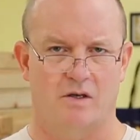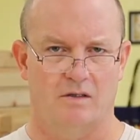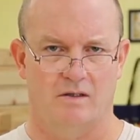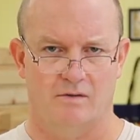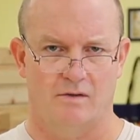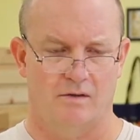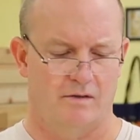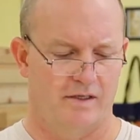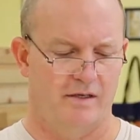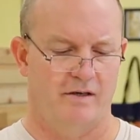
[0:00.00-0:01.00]
on
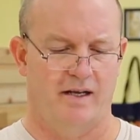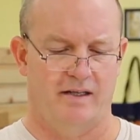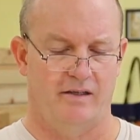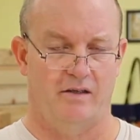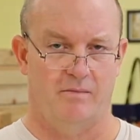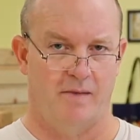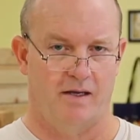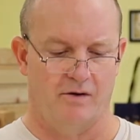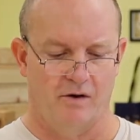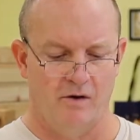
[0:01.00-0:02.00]
the internet that you can
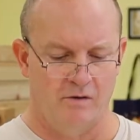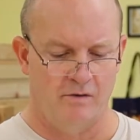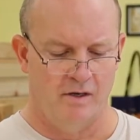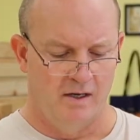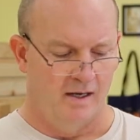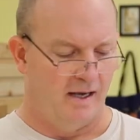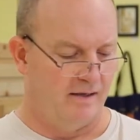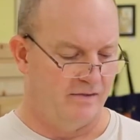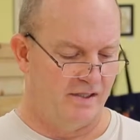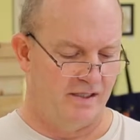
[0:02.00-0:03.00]
make your own.
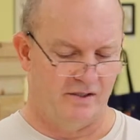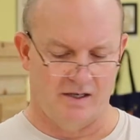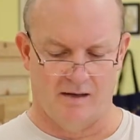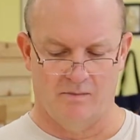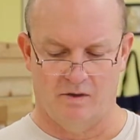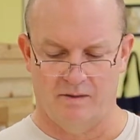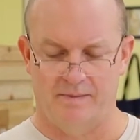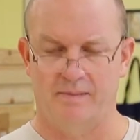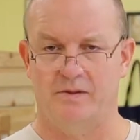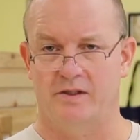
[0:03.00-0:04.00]
I've seen some where
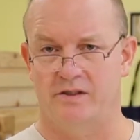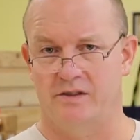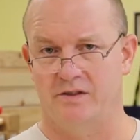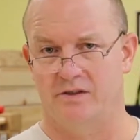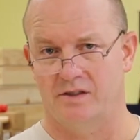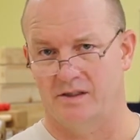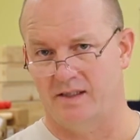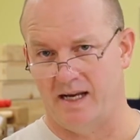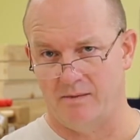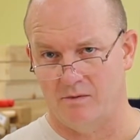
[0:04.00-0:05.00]
people just use the
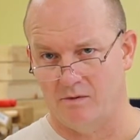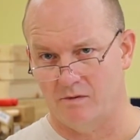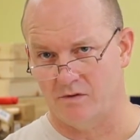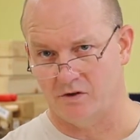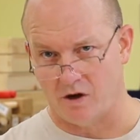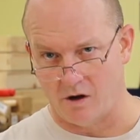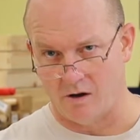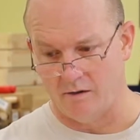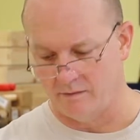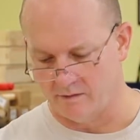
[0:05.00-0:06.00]
table
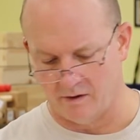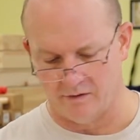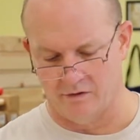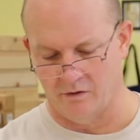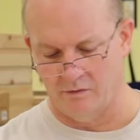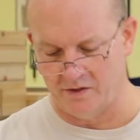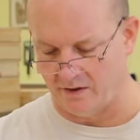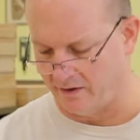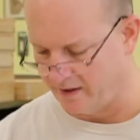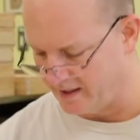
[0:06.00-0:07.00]
saw, all the grooves that are in a